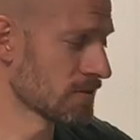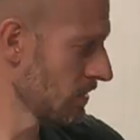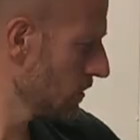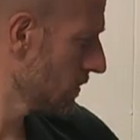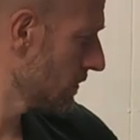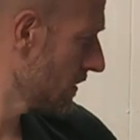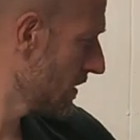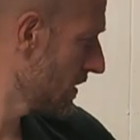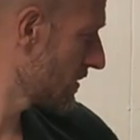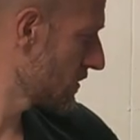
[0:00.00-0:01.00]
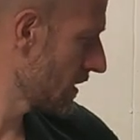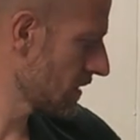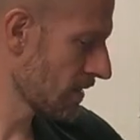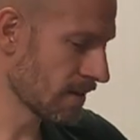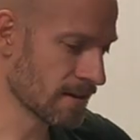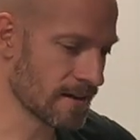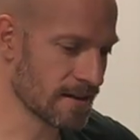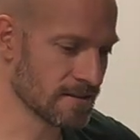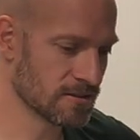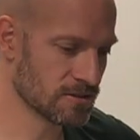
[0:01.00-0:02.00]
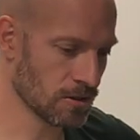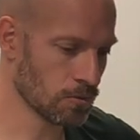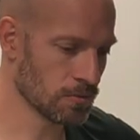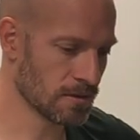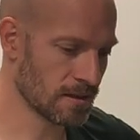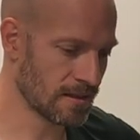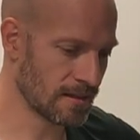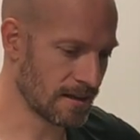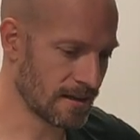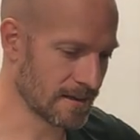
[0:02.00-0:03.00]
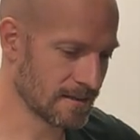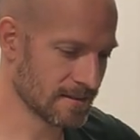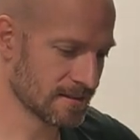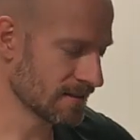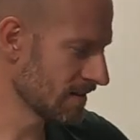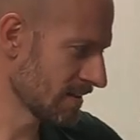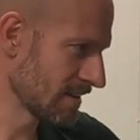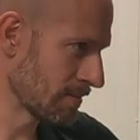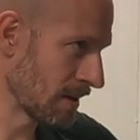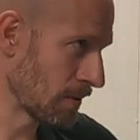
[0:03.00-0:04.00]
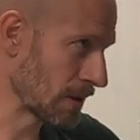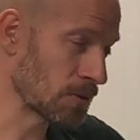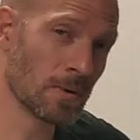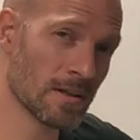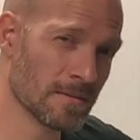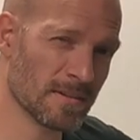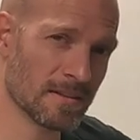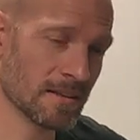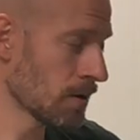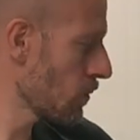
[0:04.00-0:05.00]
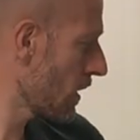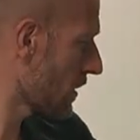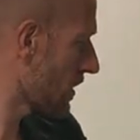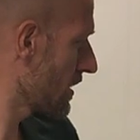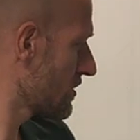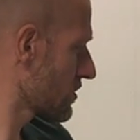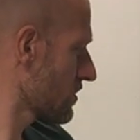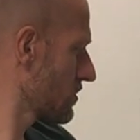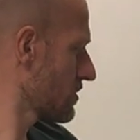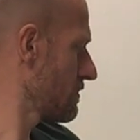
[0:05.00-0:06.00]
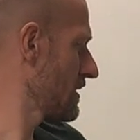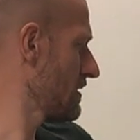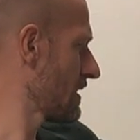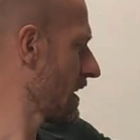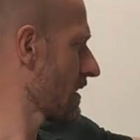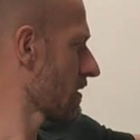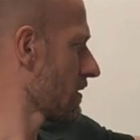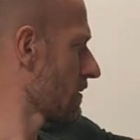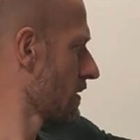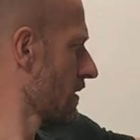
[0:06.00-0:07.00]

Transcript: So, is there anything I don't like about it? Well, the one thing could be the handle.